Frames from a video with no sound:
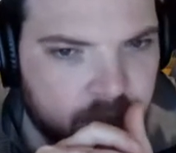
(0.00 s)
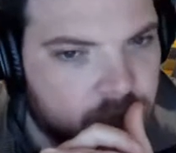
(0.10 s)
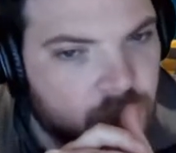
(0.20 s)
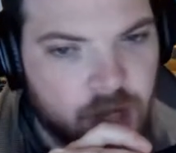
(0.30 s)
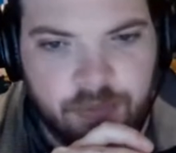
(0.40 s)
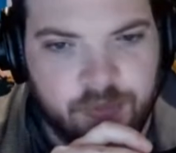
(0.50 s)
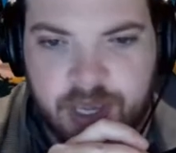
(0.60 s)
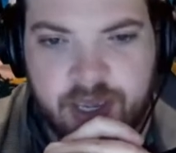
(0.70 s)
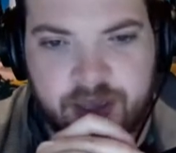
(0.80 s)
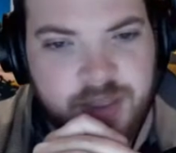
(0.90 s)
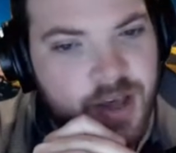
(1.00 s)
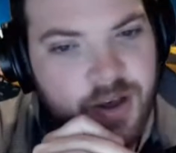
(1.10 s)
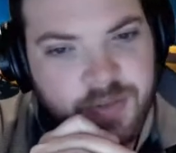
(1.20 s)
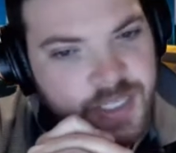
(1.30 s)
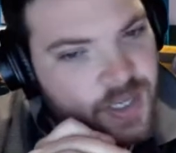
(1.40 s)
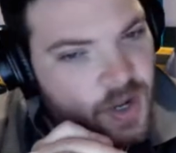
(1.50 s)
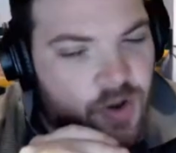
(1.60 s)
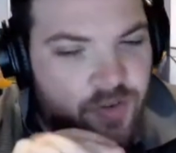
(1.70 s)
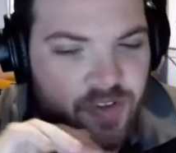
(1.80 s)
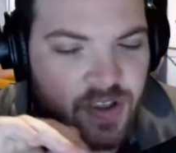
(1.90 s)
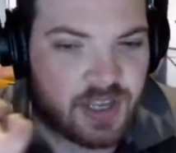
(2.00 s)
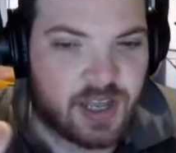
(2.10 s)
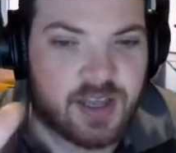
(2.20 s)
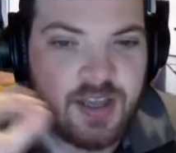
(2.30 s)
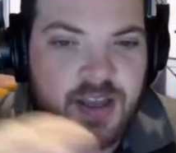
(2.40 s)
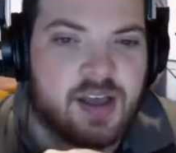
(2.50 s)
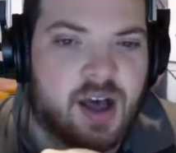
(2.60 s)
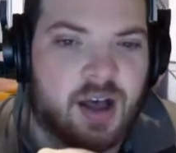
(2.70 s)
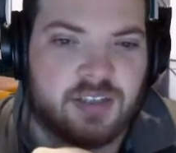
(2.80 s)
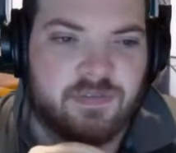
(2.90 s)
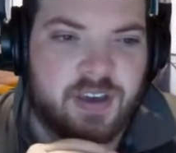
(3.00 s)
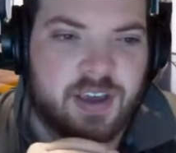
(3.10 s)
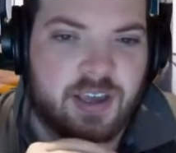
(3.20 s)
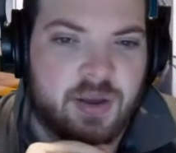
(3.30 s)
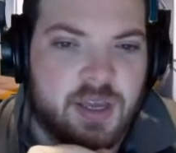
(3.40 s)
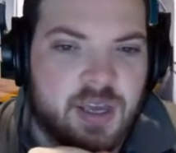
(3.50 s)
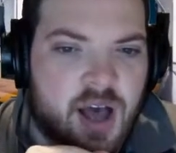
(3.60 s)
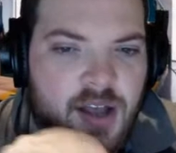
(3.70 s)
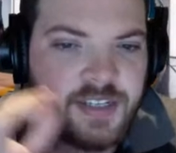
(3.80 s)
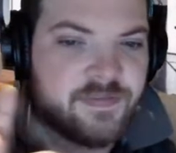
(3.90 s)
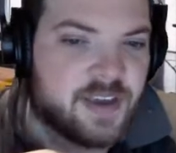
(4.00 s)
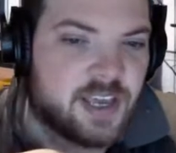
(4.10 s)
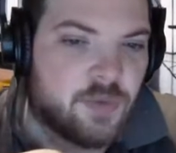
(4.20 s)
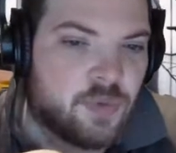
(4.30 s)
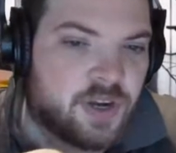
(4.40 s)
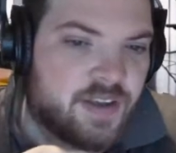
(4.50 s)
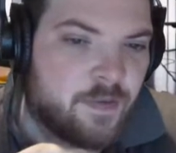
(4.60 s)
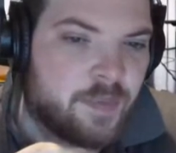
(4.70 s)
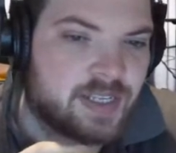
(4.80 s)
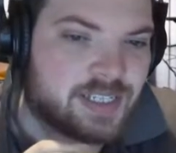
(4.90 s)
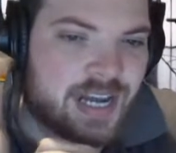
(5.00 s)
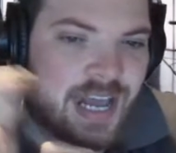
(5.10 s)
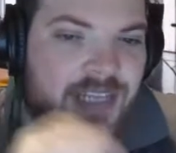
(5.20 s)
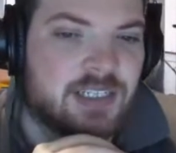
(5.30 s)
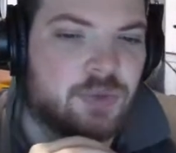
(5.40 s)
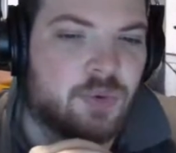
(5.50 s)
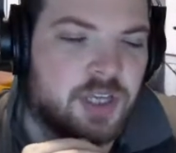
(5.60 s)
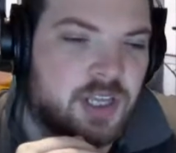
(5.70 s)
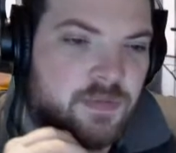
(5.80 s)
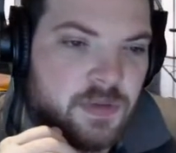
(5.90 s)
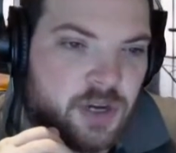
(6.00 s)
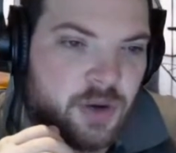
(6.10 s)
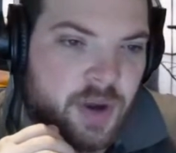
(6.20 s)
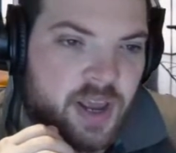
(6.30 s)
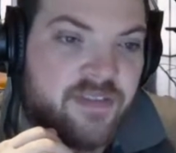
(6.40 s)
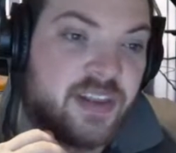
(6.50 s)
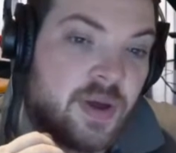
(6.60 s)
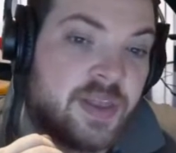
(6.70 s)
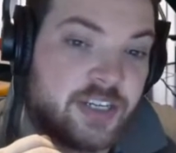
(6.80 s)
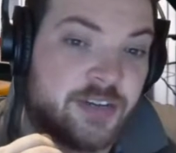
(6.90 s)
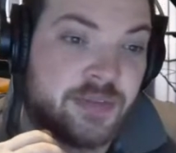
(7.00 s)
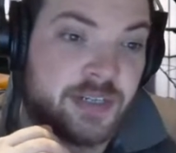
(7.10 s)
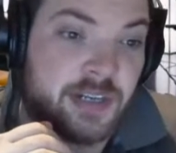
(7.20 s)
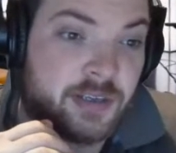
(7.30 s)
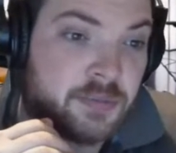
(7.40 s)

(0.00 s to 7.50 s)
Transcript: No, no. There's a lot of things that Arsene Wenger would have never been slated towards the end of his career if he'd won that Champions League.